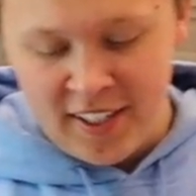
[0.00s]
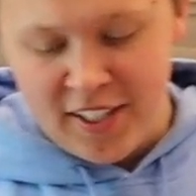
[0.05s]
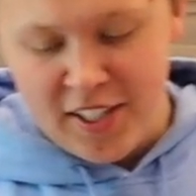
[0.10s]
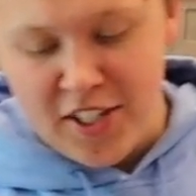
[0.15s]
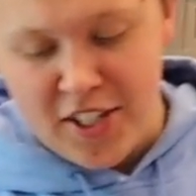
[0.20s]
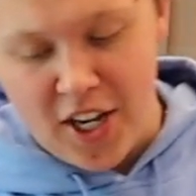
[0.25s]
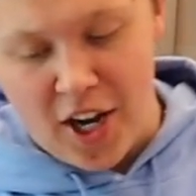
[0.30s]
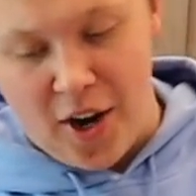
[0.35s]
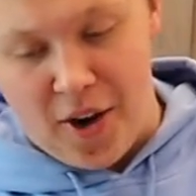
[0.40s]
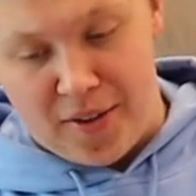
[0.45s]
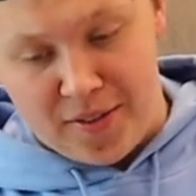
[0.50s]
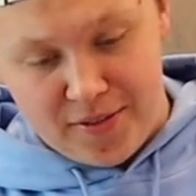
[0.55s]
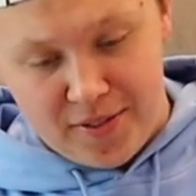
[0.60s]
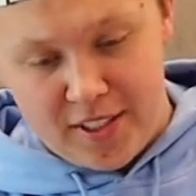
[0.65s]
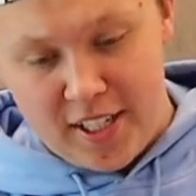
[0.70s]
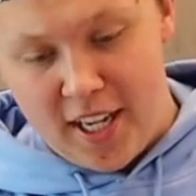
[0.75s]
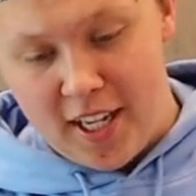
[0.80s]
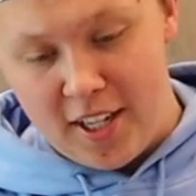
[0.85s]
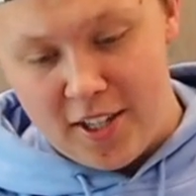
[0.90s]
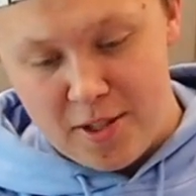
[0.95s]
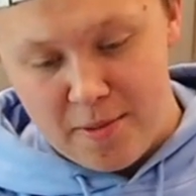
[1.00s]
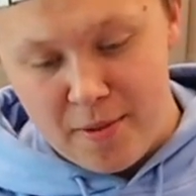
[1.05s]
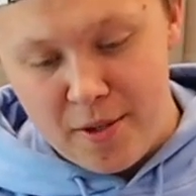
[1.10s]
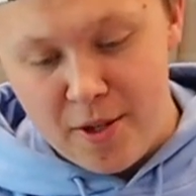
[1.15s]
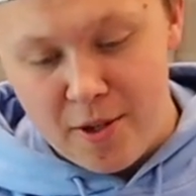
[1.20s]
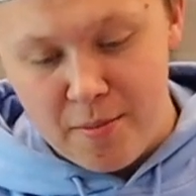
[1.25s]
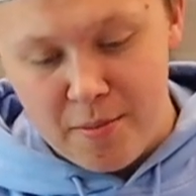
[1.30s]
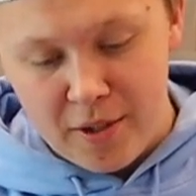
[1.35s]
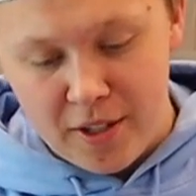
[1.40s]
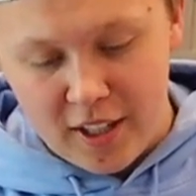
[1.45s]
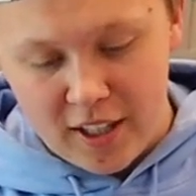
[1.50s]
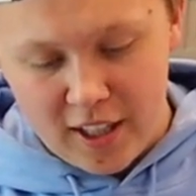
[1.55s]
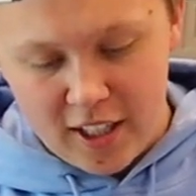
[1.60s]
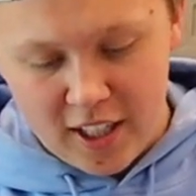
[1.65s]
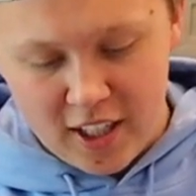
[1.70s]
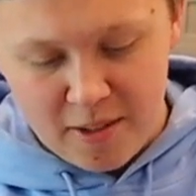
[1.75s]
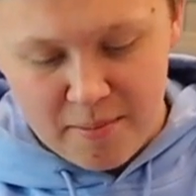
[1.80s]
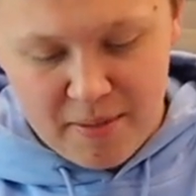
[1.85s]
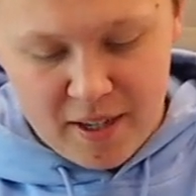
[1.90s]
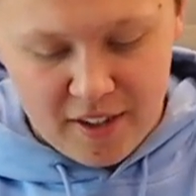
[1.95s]
So, taking a spoon, putting a
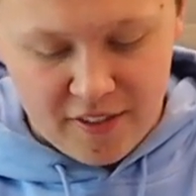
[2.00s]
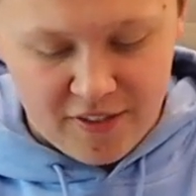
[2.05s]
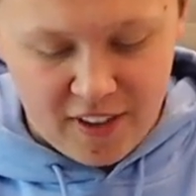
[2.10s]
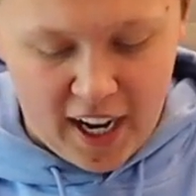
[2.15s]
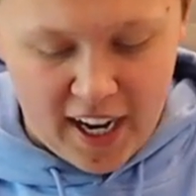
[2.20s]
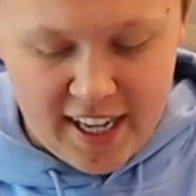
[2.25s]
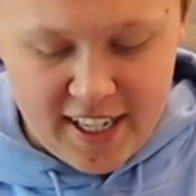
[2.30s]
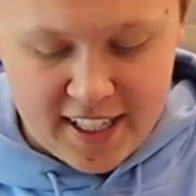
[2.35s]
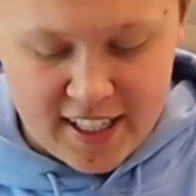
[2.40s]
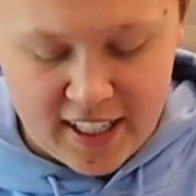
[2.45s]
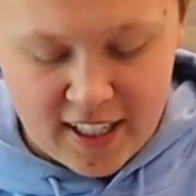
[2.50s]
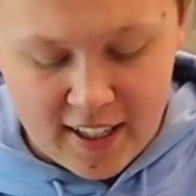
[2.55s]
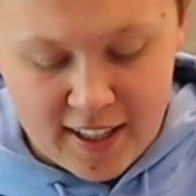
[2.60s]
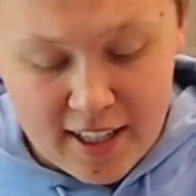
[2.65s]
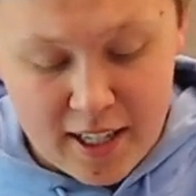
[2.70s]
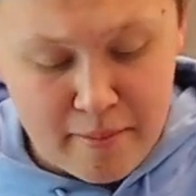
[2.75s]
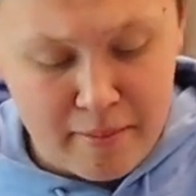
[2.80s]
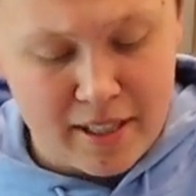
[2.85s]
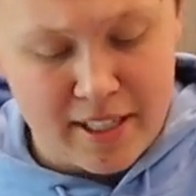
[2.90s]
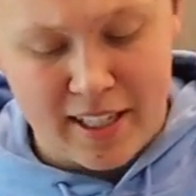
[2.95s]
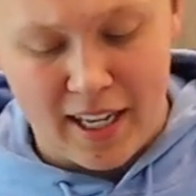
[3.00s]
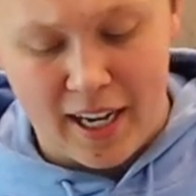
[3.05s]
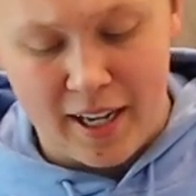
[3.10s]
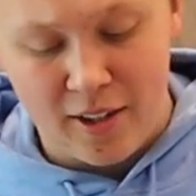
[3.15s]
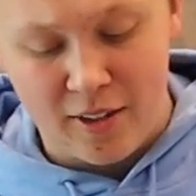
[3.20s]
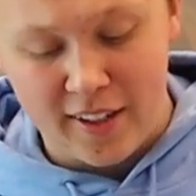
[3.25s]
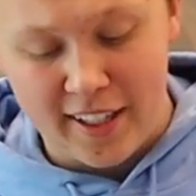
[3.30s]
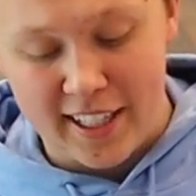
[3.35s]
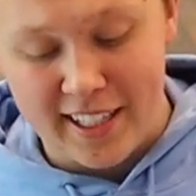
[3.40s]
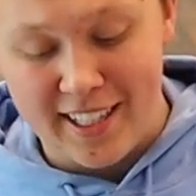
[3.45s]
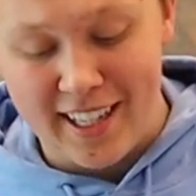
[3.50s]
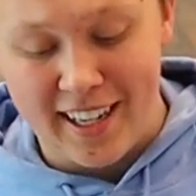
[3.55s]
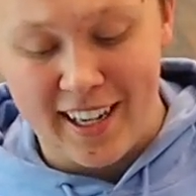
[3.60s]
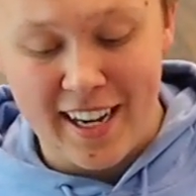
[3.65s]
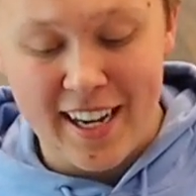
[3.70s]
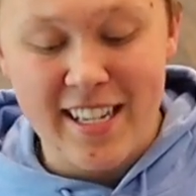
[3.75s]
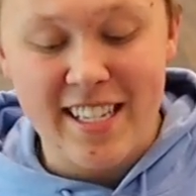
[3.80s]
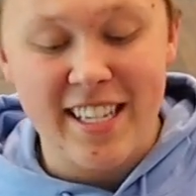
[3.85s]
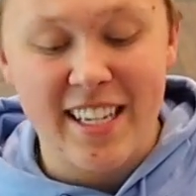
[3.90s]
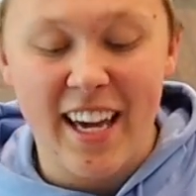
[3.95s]
little bit of icing on them, because I don't like a ton
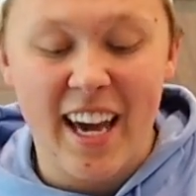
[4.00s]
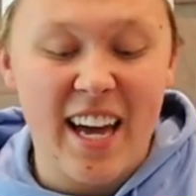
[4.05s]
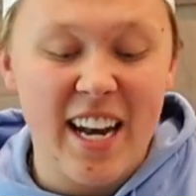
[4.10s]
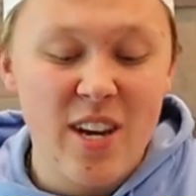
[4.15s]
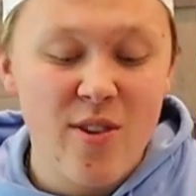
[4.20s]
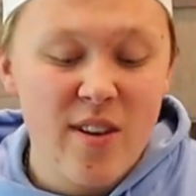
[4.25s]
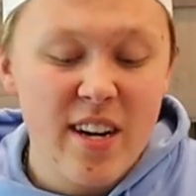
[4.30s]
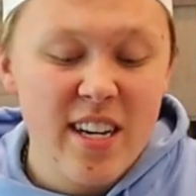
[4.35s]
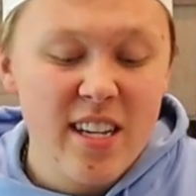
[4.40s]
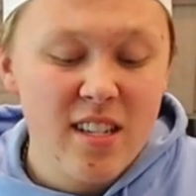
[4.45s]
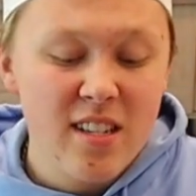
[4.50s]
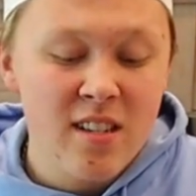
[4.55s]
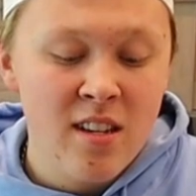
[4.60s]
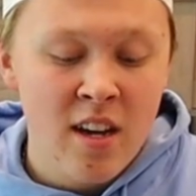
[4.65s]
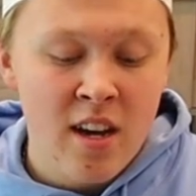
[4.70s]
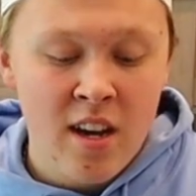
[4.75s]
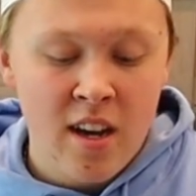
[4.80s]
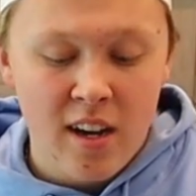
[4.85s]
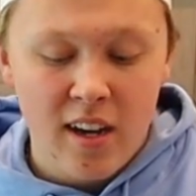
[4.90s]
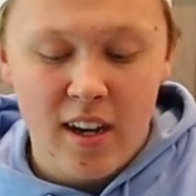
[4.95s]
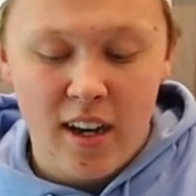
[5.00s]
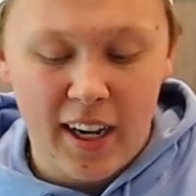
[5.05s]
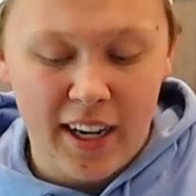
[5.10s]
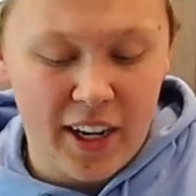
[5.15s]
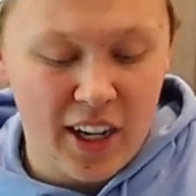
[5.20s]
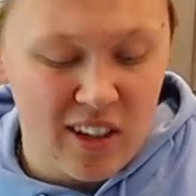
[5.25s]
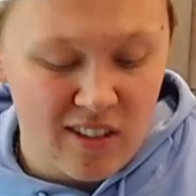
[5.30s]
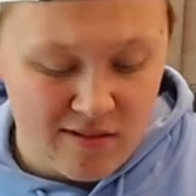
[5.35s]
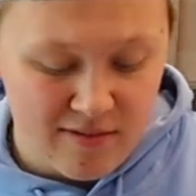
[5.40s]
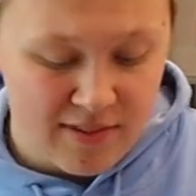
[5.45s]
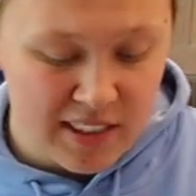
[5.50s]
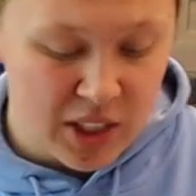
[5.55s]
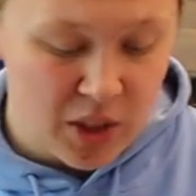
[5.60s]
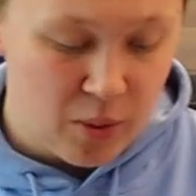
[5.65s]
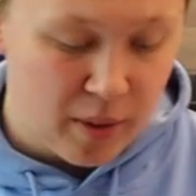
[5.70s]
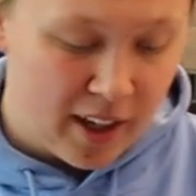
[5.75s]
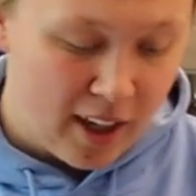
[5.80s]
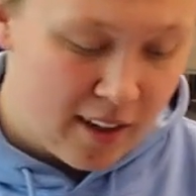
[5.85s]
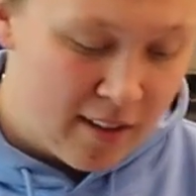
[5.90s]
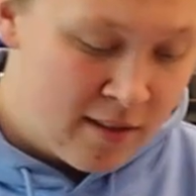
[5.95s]
of icing anyways. I know,
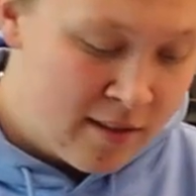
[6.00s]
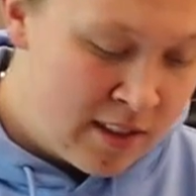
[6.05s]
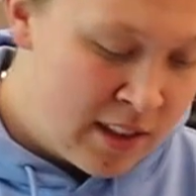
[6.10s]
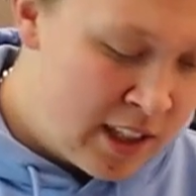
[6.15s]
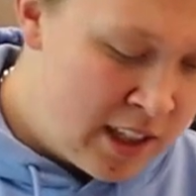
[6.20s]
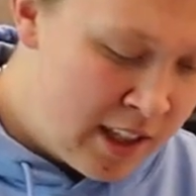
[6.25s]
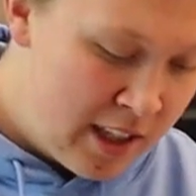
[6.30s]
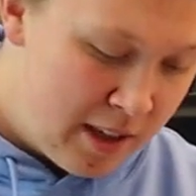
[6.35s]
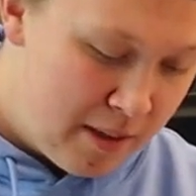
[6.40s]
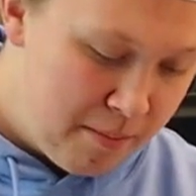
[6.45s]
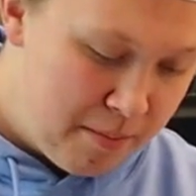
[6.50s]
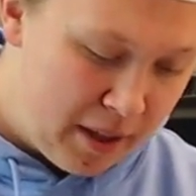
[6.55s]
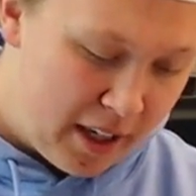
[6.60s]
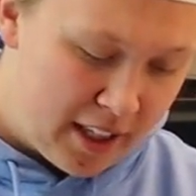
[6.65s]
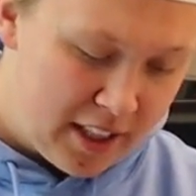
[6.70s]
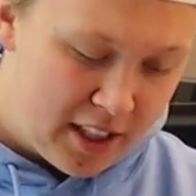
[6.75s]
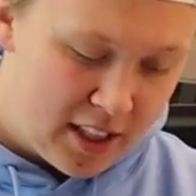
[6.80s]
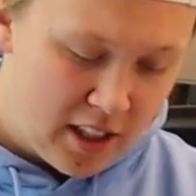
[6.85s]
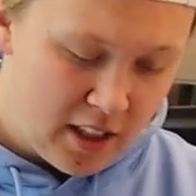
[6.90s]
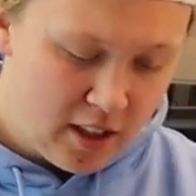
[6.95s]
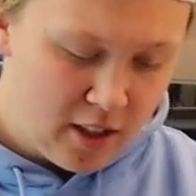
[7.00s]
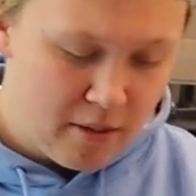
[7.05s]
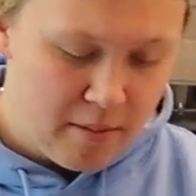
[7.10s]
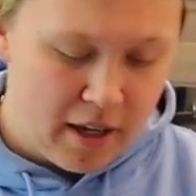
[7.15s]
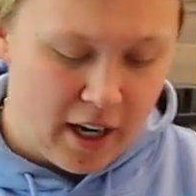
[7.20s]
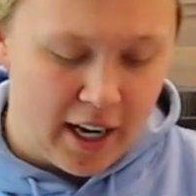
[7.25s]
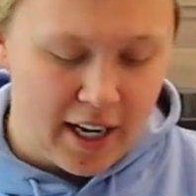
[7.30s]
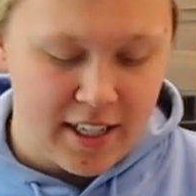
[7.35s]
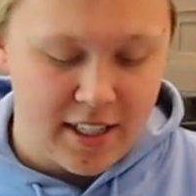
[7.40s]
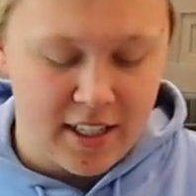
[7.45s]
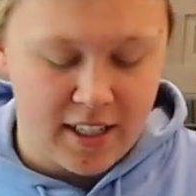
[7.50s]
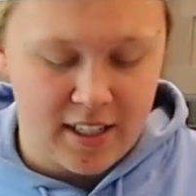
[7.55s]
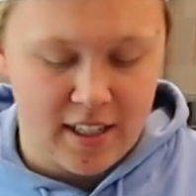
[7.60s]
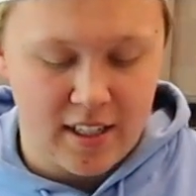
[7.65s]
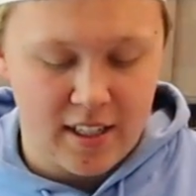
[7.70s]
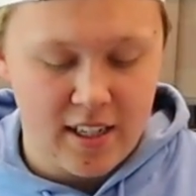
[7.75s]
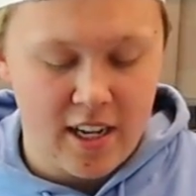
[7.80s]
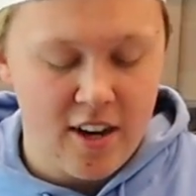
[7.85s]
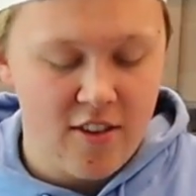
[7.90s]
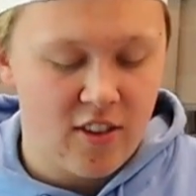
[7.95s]
it's weird, but just a little bit of icing.
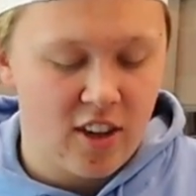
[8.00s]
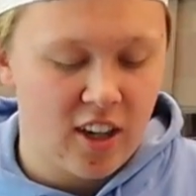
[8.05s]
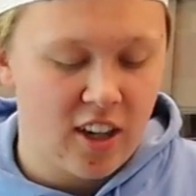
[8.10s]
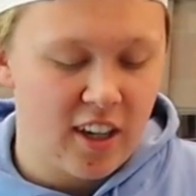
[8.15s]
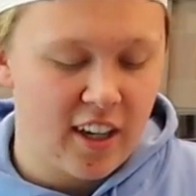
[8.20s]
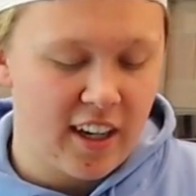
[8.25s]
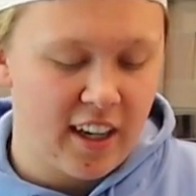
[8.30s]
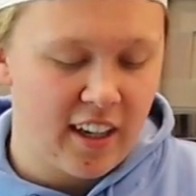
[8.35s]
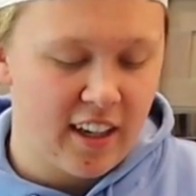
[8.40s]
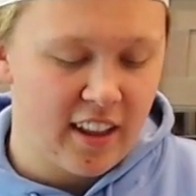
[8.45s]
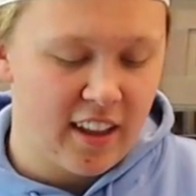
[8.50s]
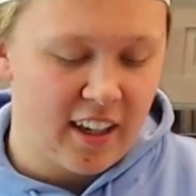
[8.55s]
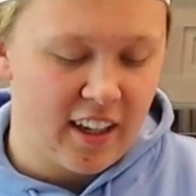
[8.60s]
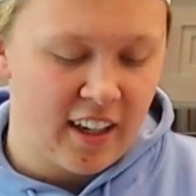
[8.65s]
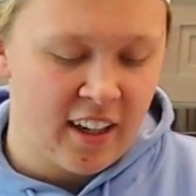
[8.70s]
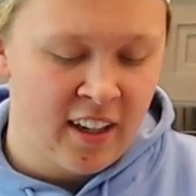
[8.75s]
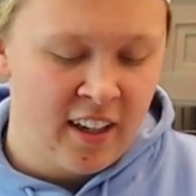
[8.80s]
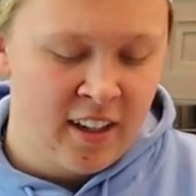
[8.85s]
Never hurt anything.